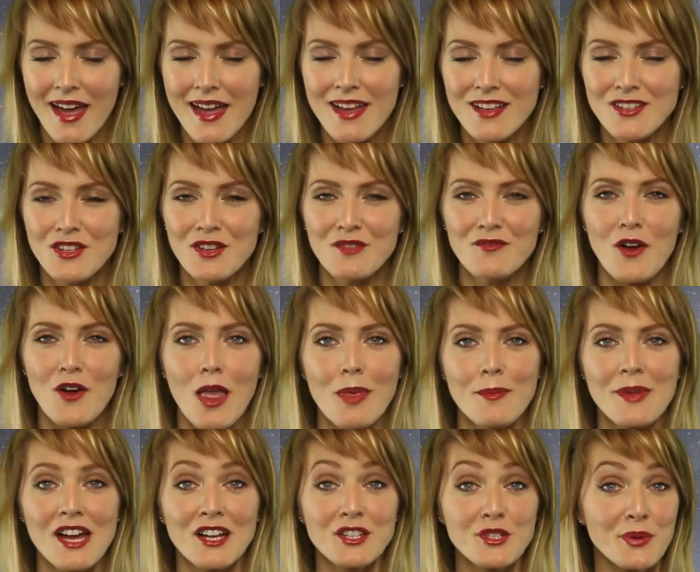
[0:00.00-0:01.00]
and you can follow
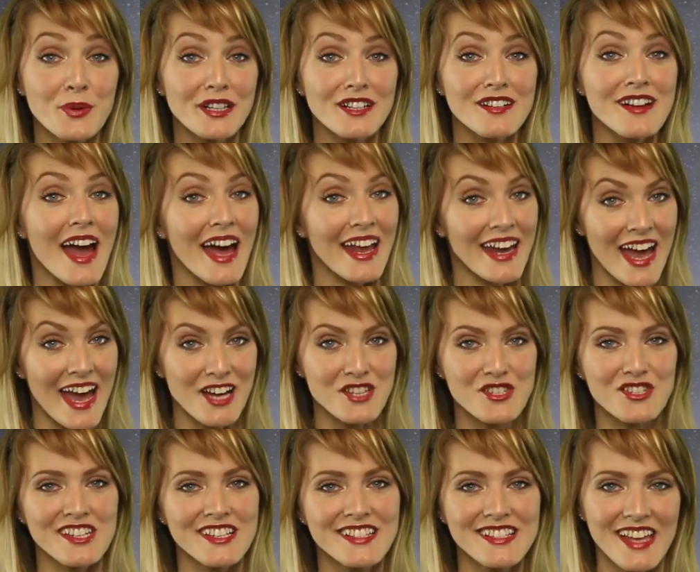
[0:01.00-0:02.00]
me on Twitter at
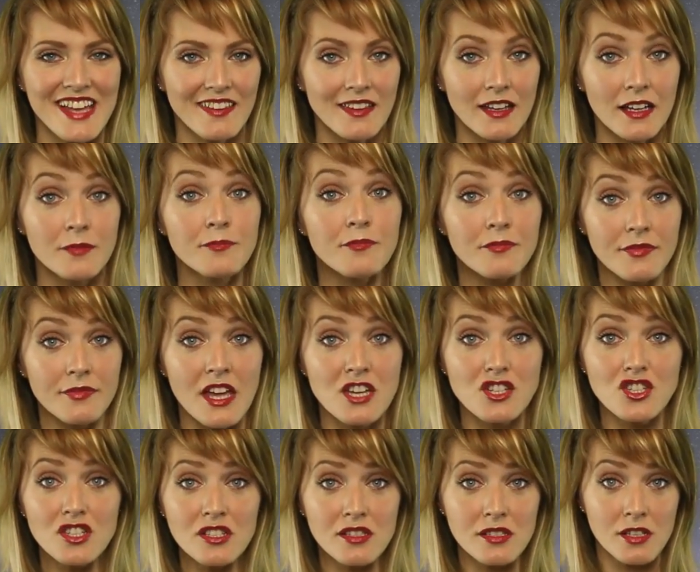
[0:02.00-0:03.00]
Ashley Esqueda.
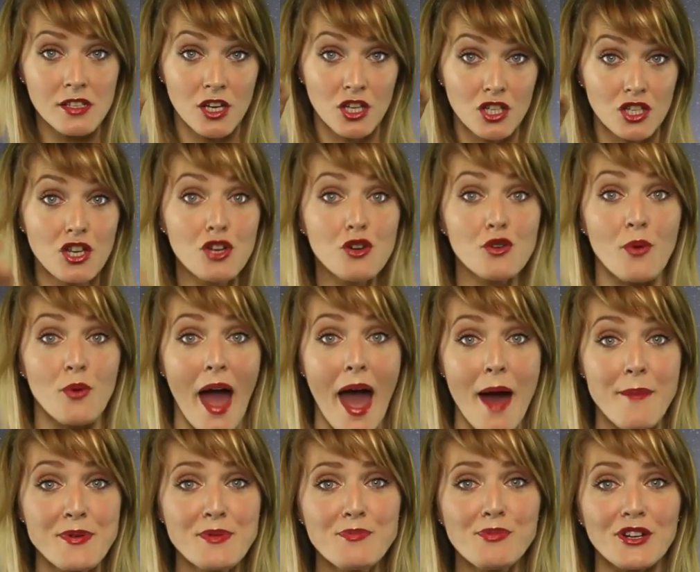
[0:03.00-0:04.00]
Nations, you
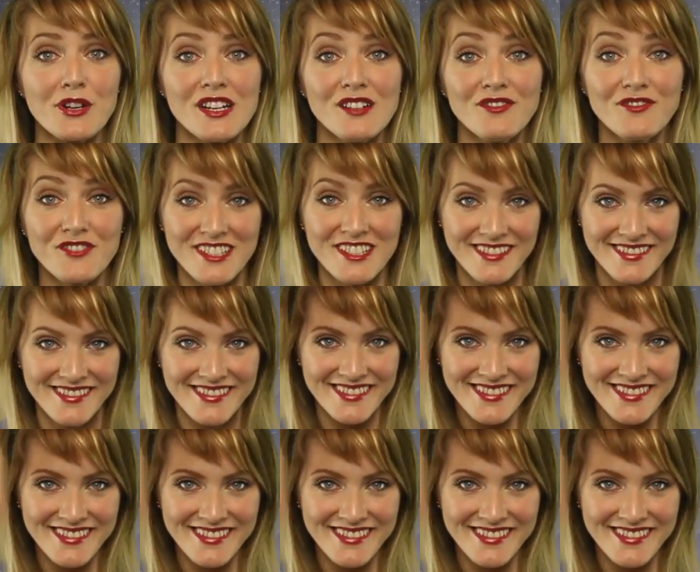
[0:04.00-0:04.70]
have been briefed.